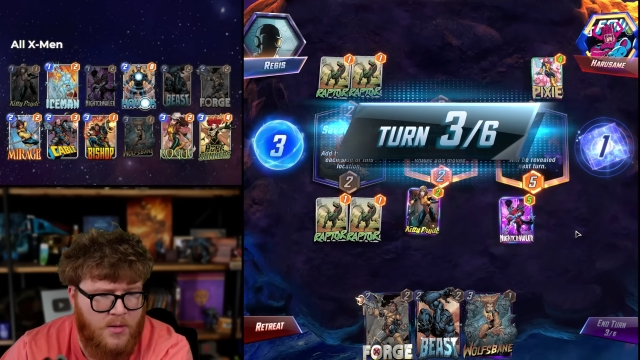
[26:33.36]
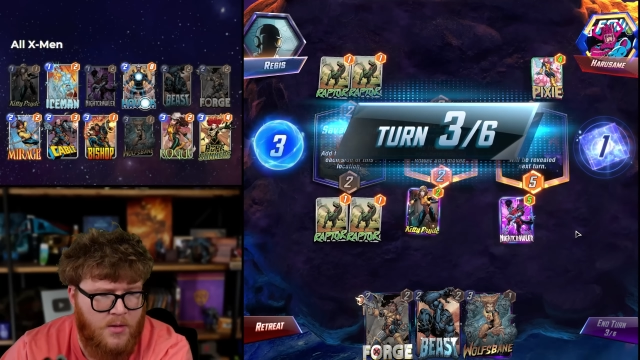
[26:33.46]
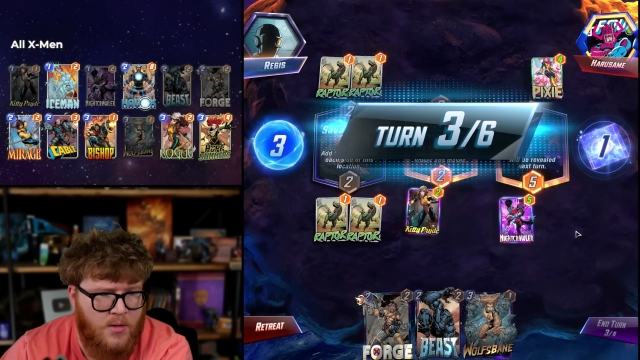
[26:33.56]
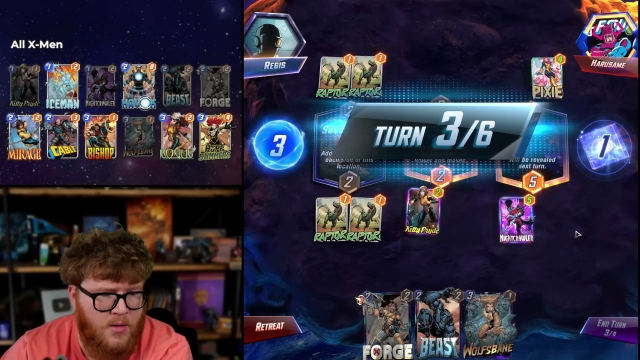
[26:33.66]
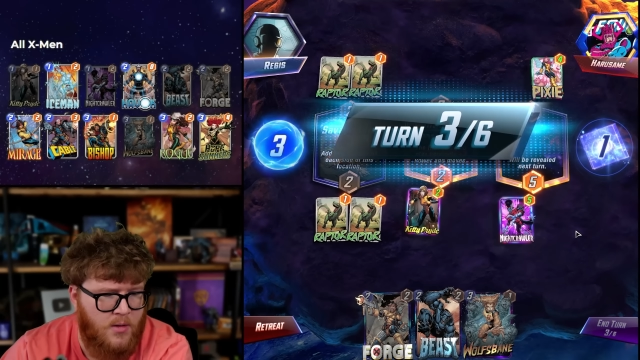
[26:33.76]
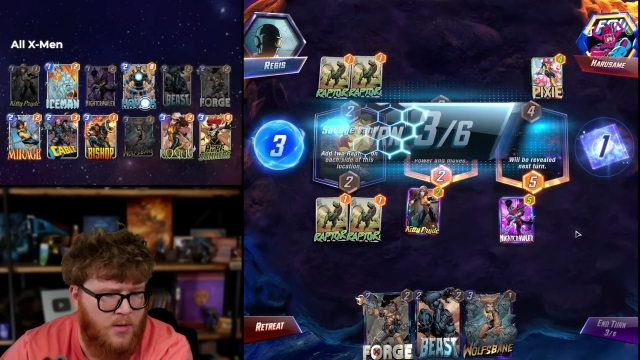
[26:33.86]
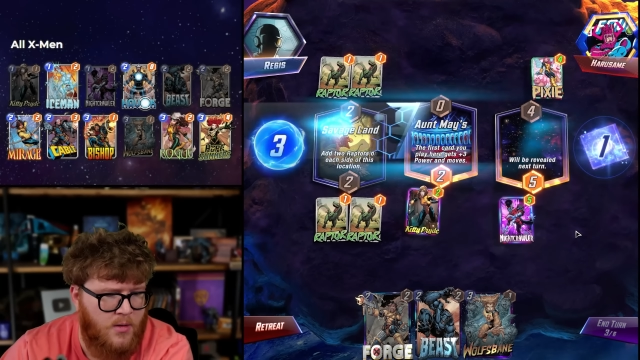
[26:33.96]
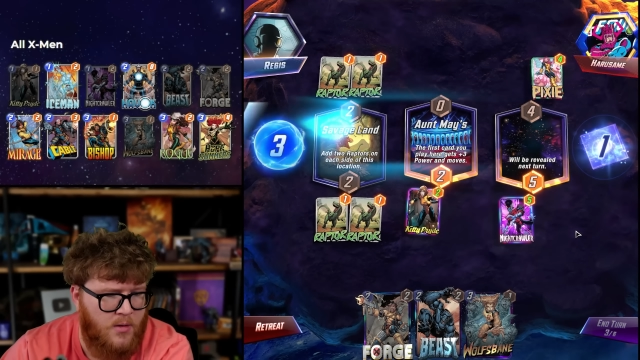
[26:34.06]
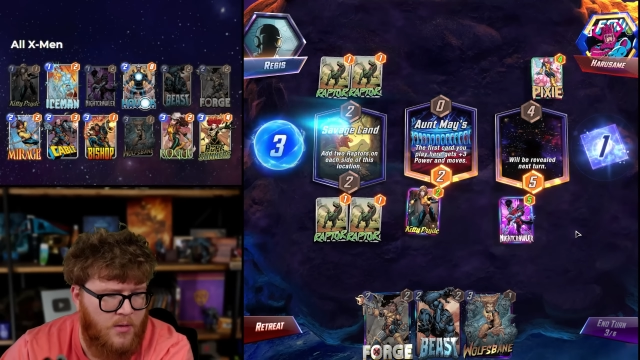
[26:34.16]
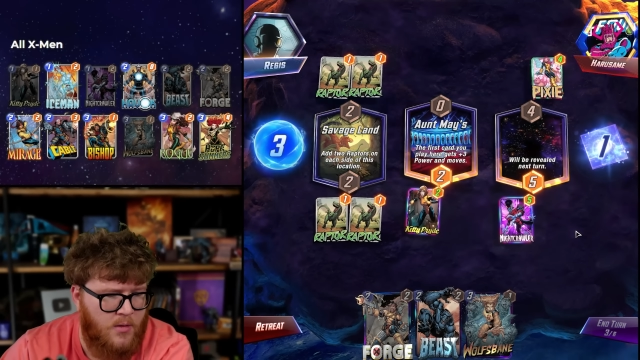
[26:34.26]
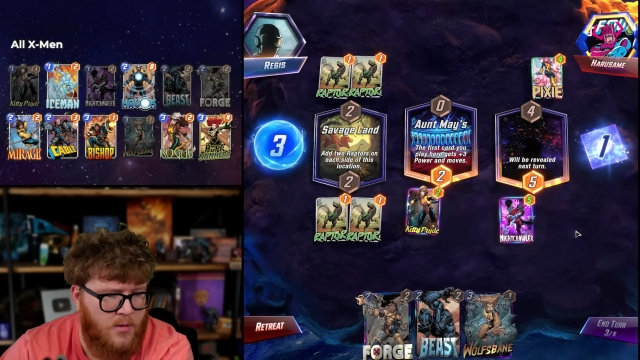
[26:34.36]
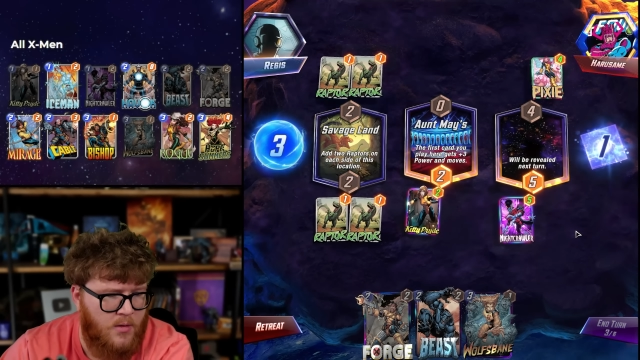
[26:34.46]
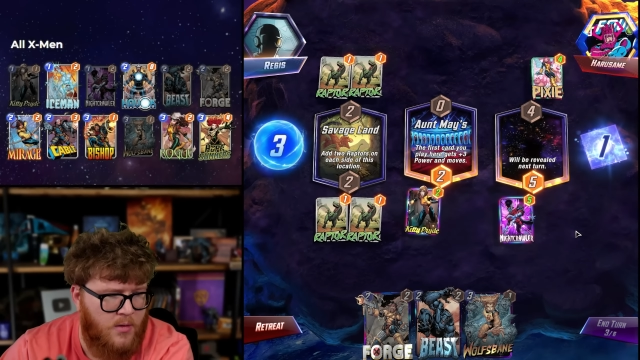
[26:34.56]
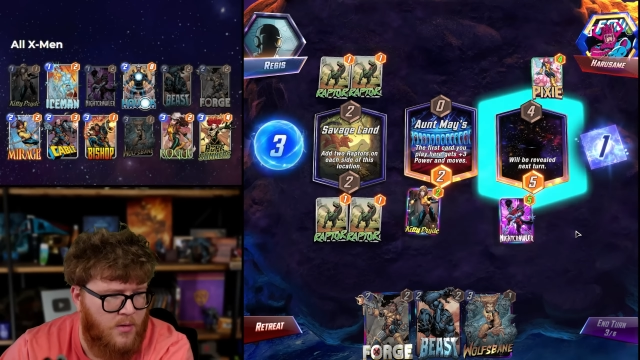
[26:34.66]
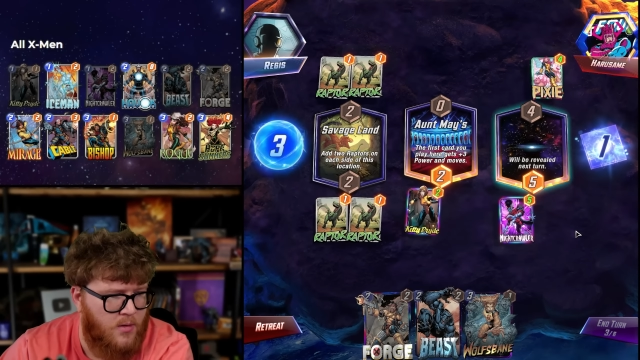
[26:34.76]

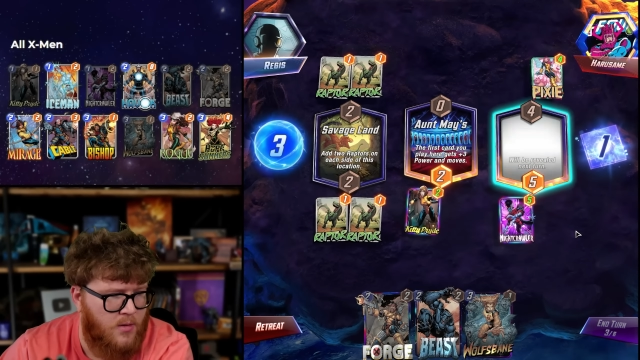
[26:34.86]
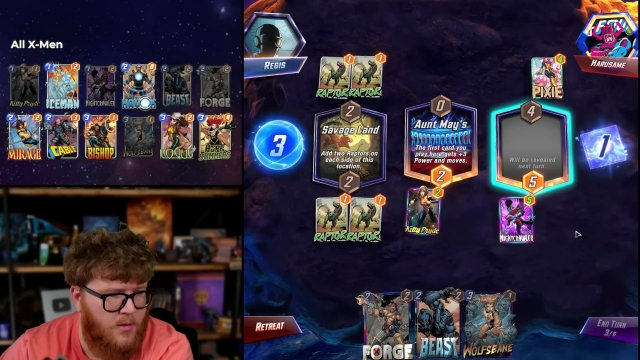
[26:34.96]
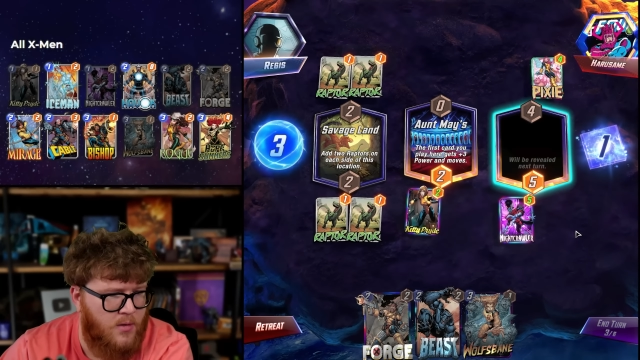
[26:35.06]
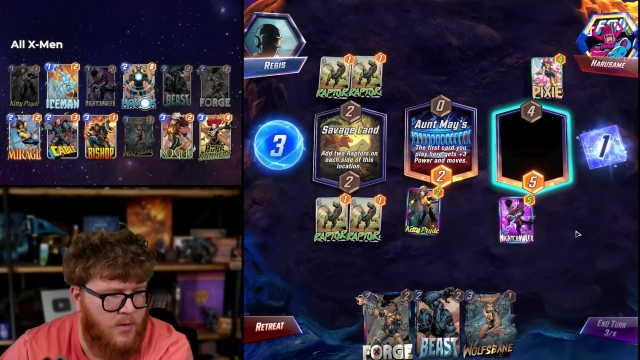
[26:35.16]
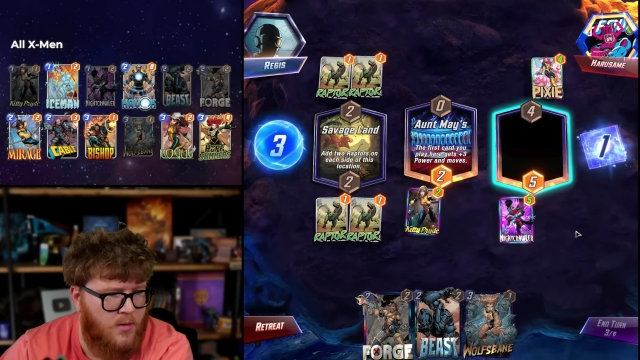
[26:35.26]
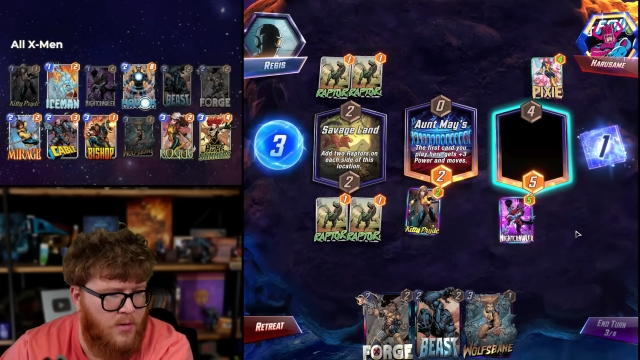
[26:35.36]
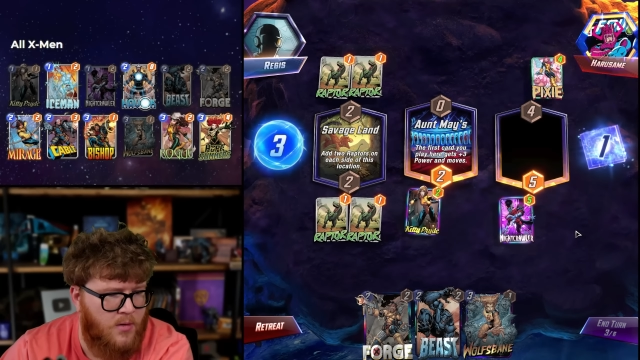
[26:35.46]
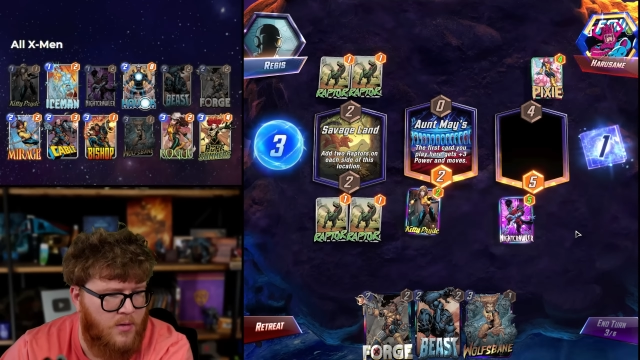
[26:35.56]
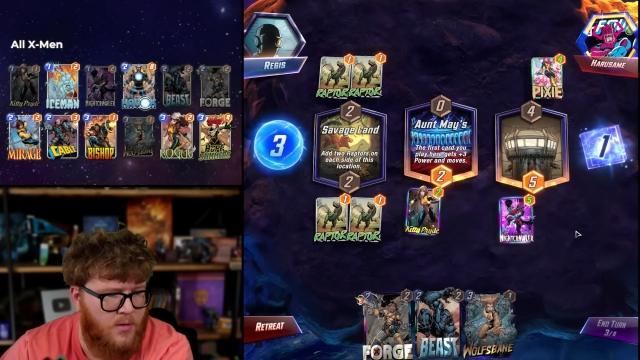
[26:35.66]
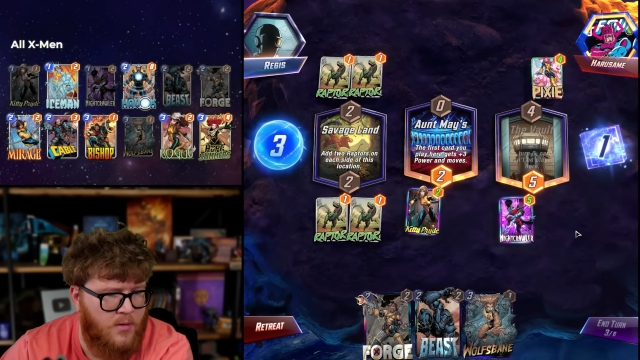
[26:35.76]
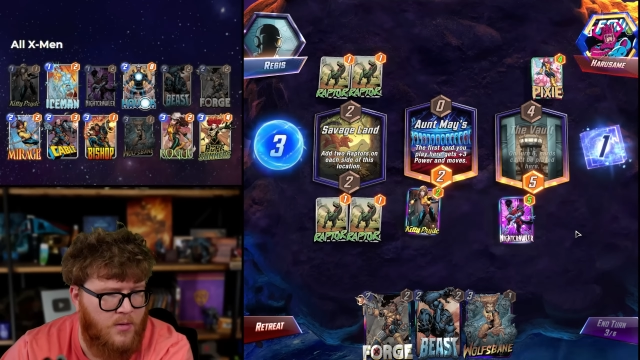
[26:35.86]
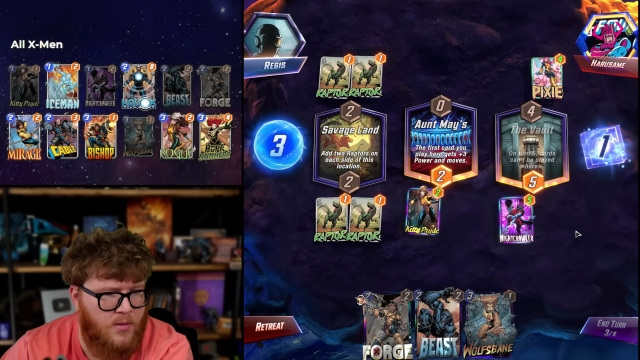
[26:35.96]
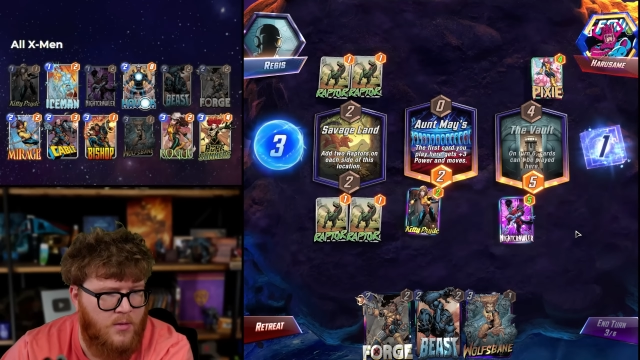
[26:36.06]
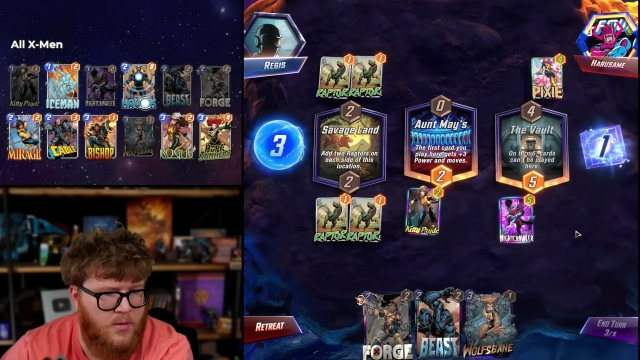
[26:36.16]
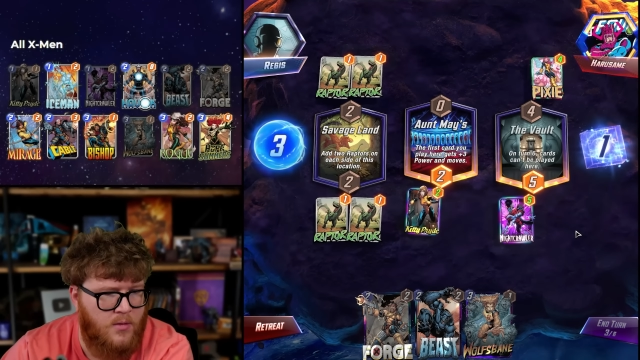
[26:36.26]

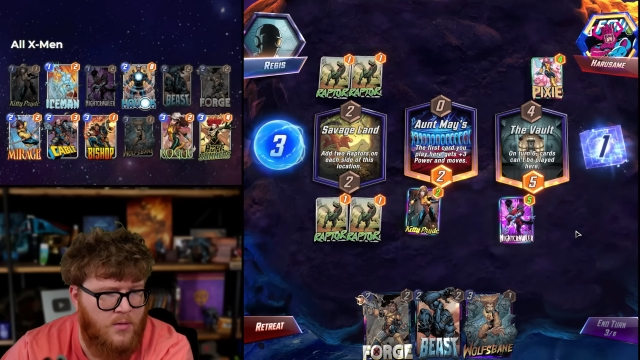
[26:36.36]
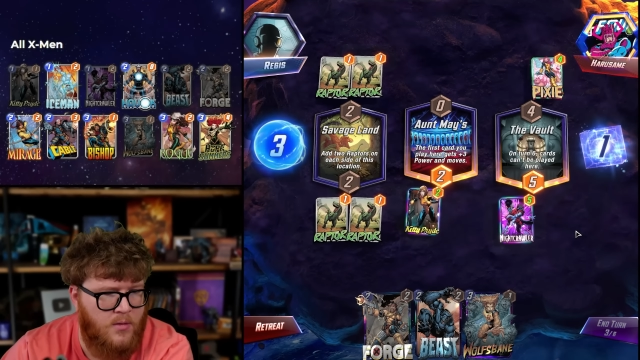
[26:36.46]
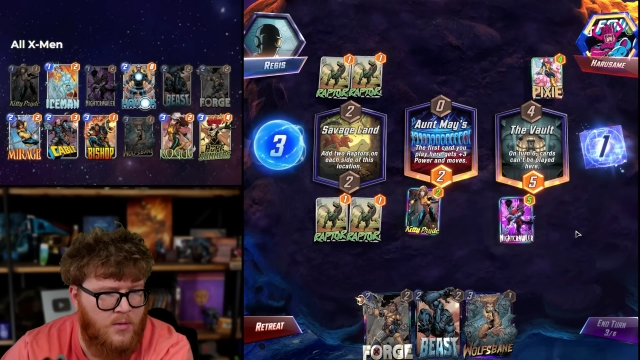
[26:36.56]
(no one is talking)